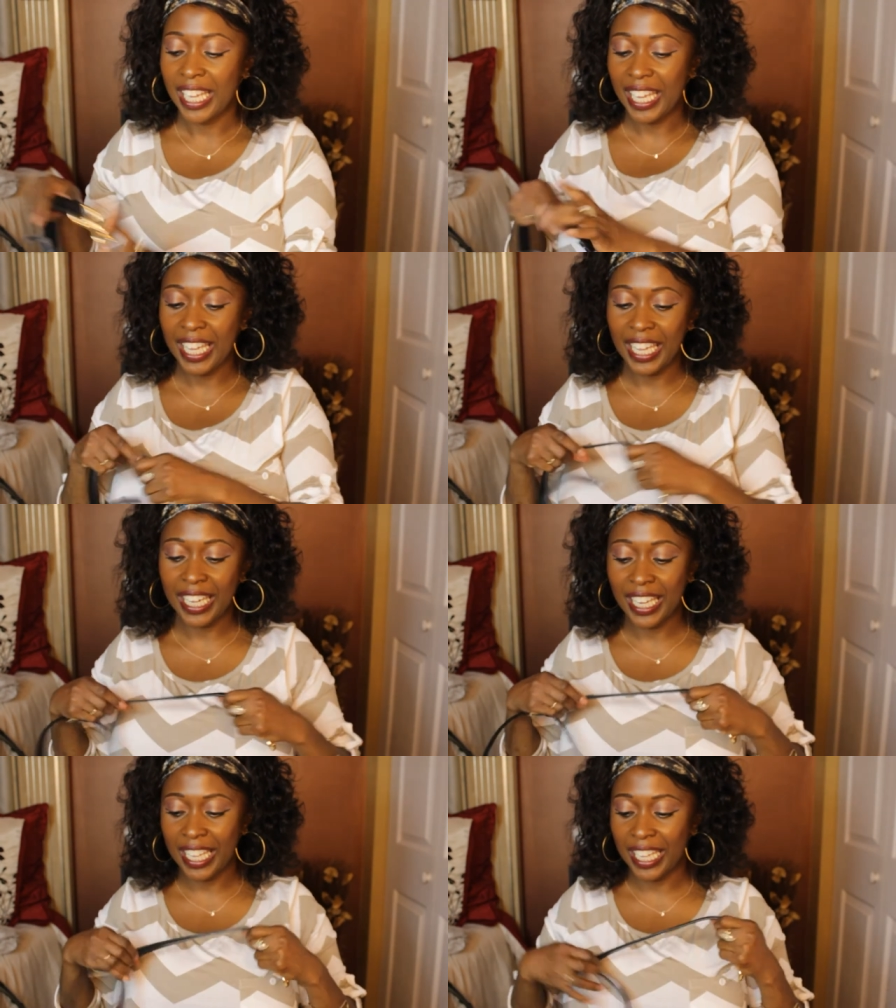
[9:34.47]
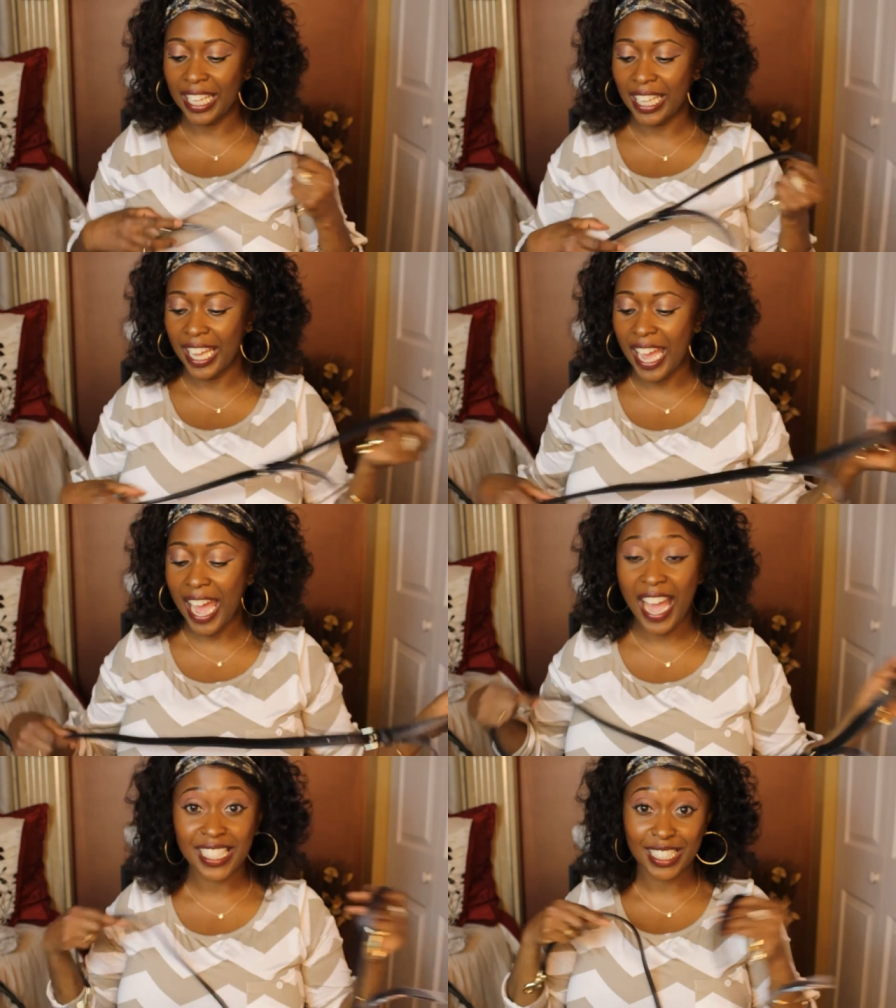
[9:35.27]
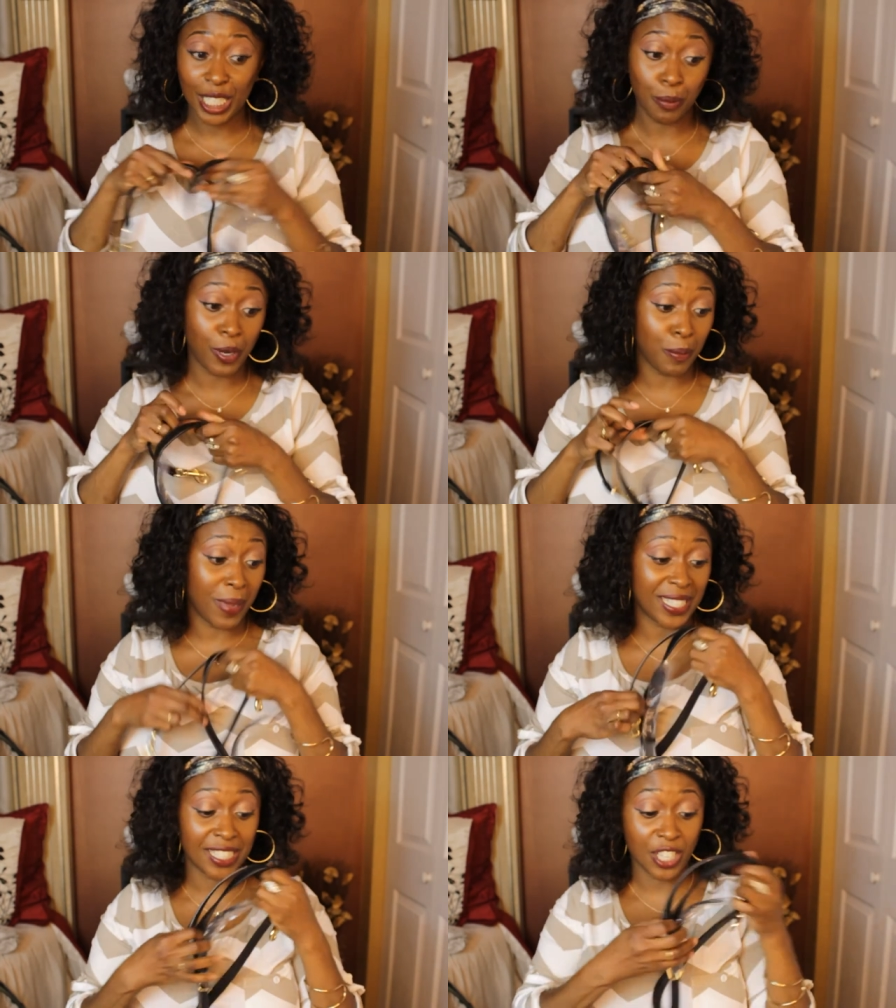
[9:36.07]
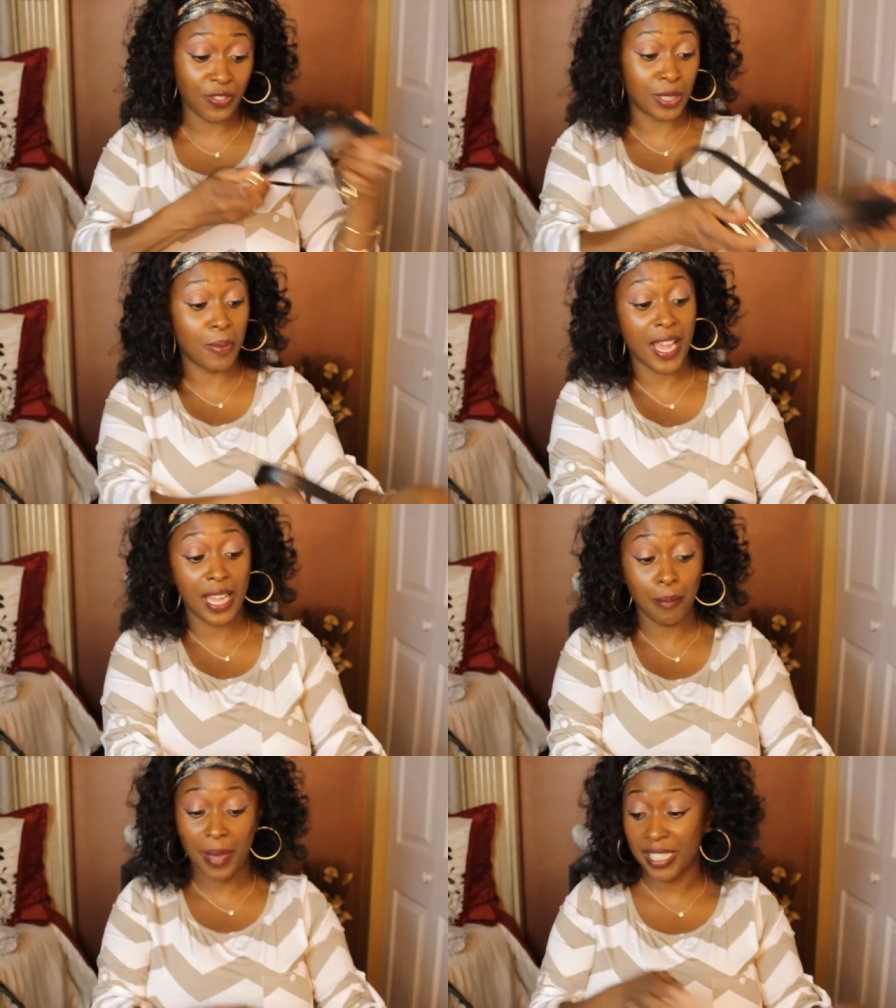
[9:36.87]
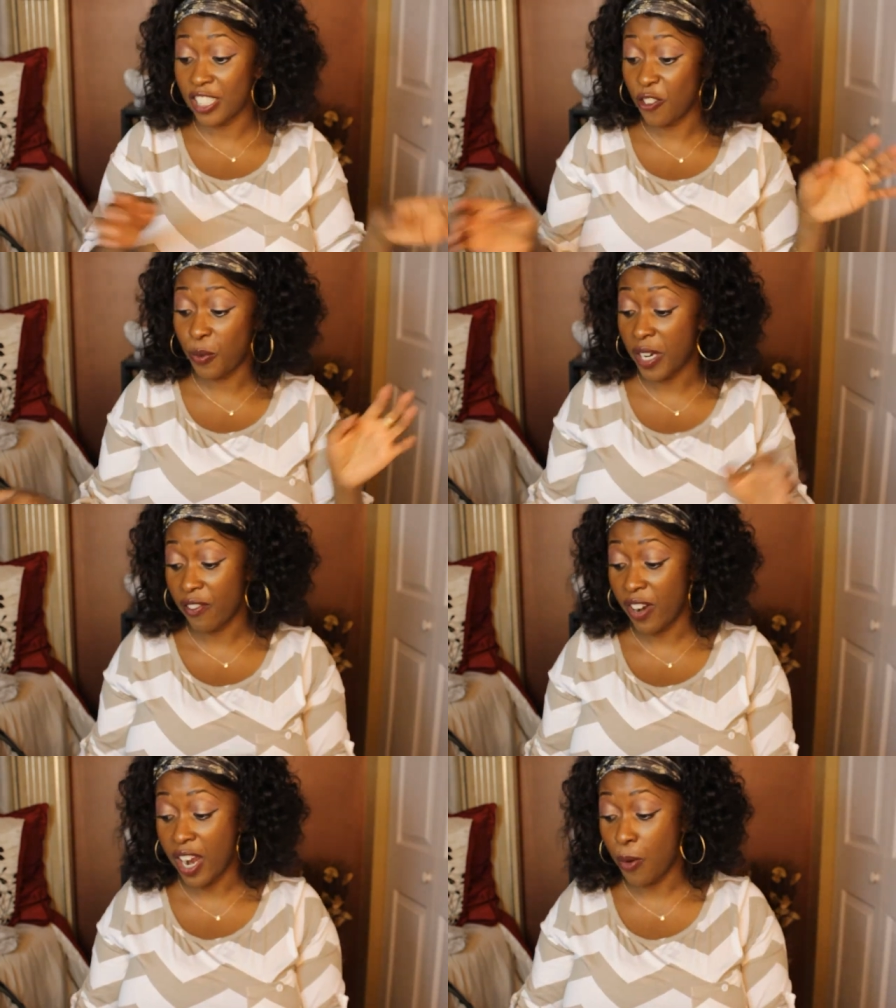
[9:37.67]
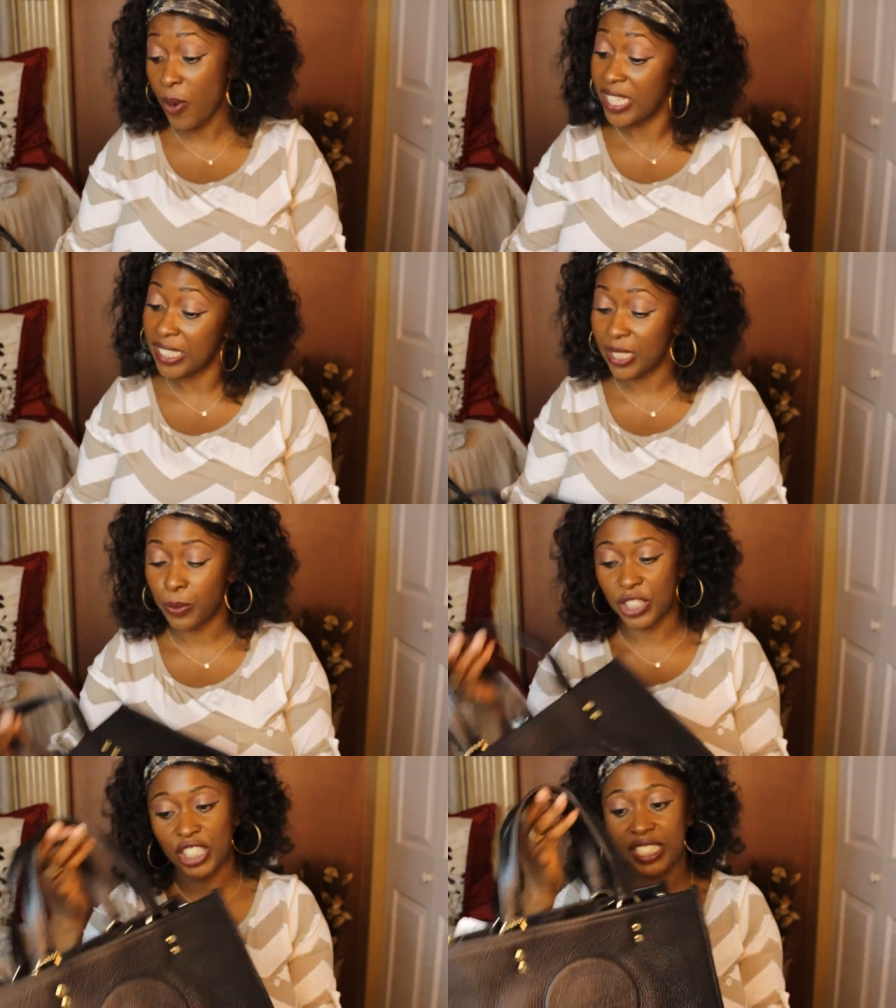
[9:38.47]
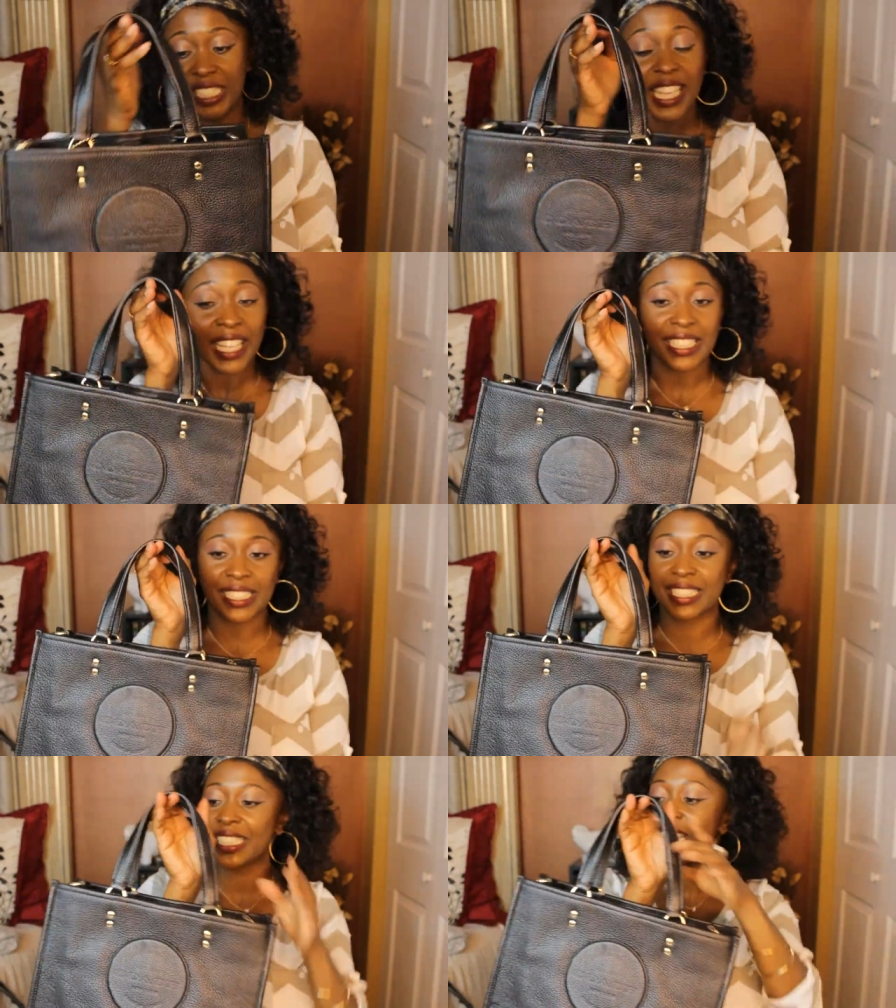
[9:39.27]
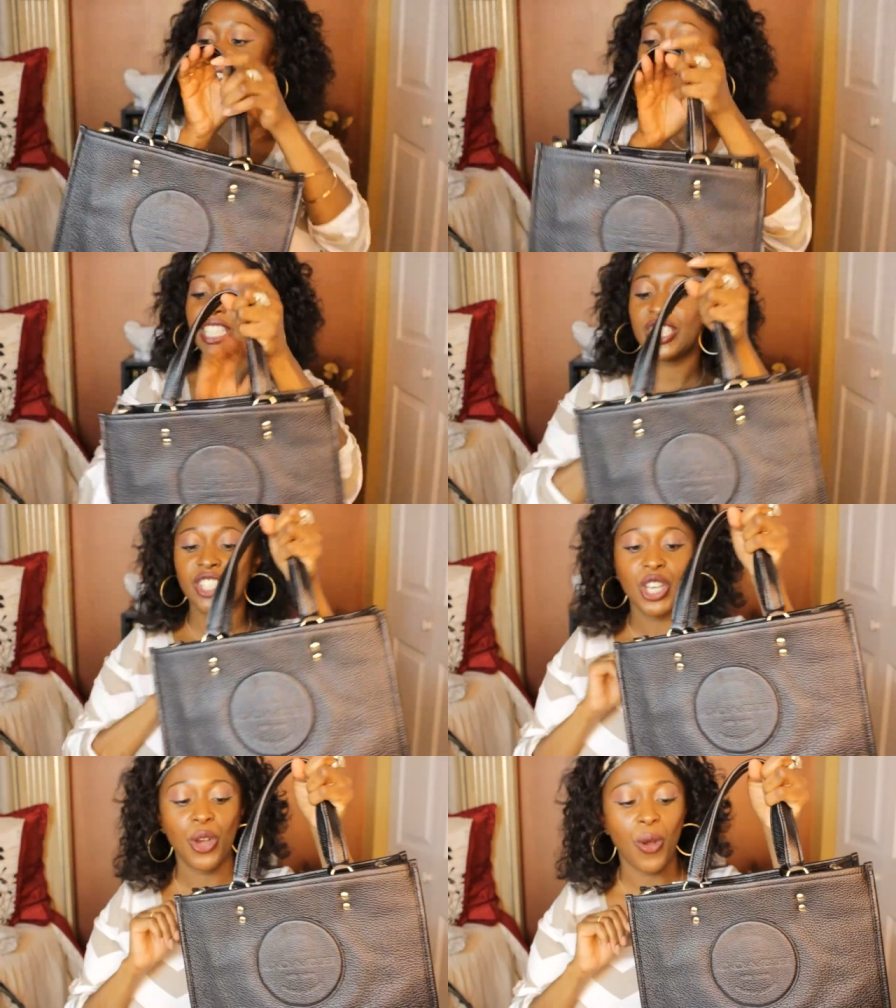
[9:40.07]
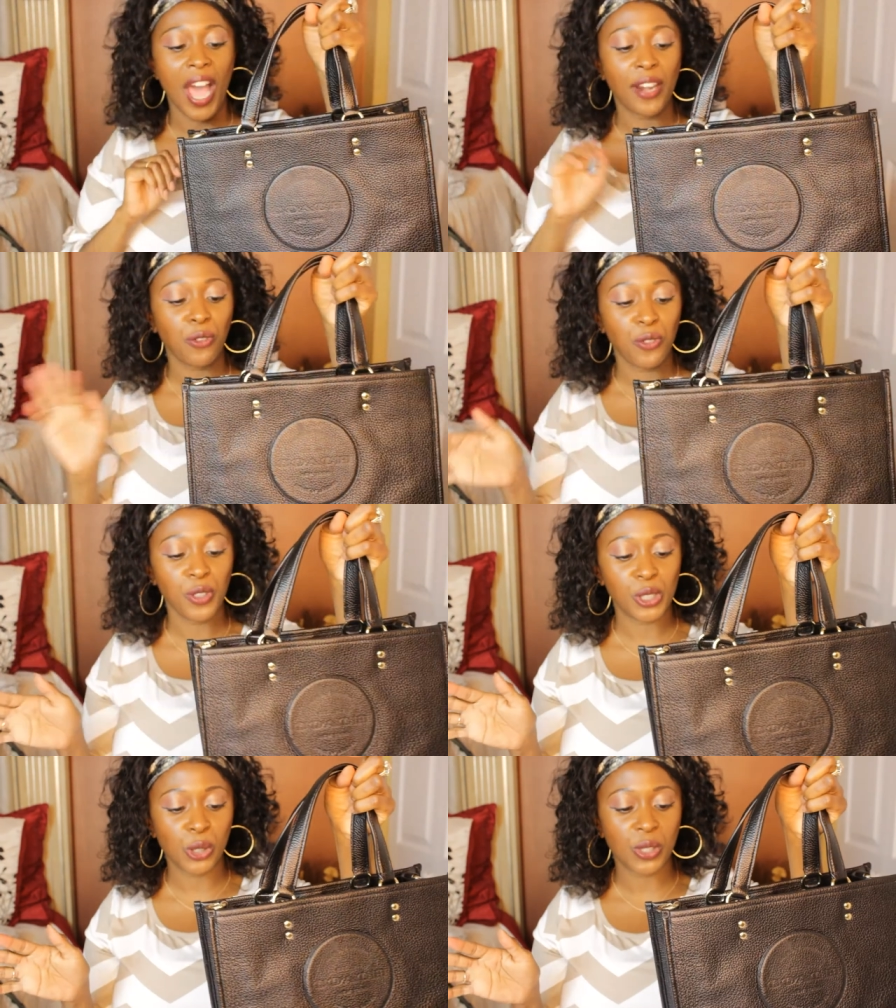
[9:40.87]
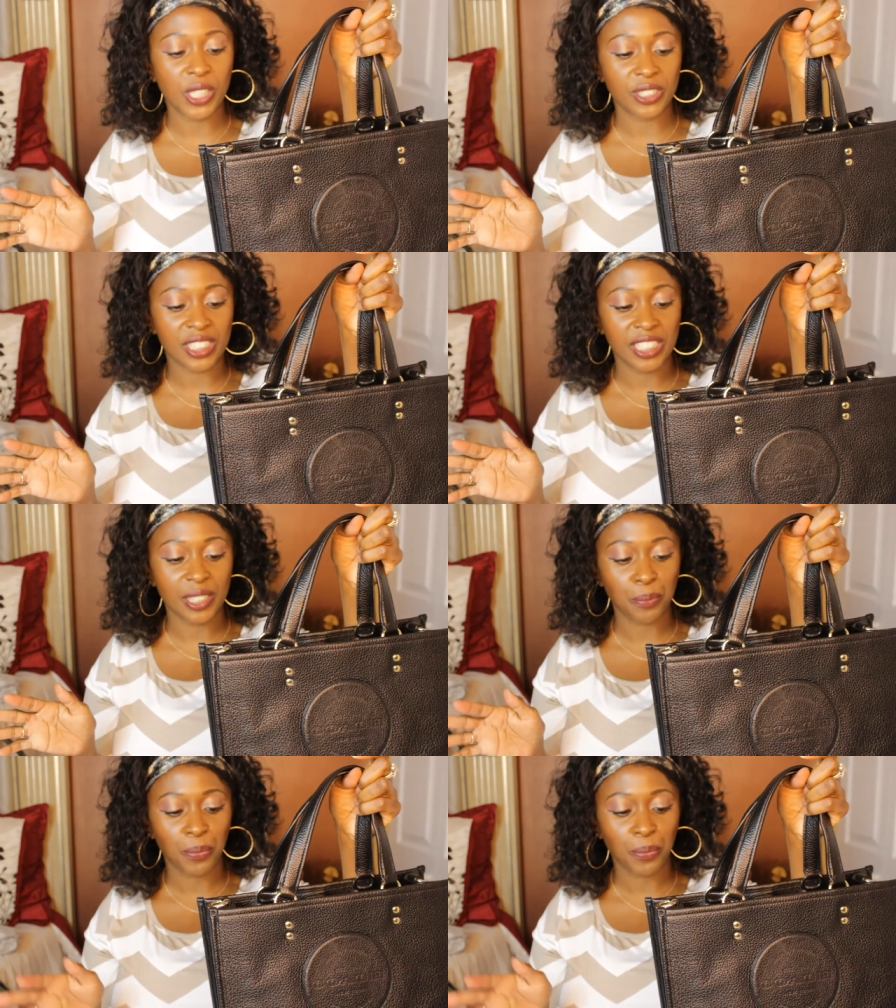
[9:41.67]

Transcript: And uh, how I celebrate myself is buying myself whatever I want, which is this. So I don't feel too guilty.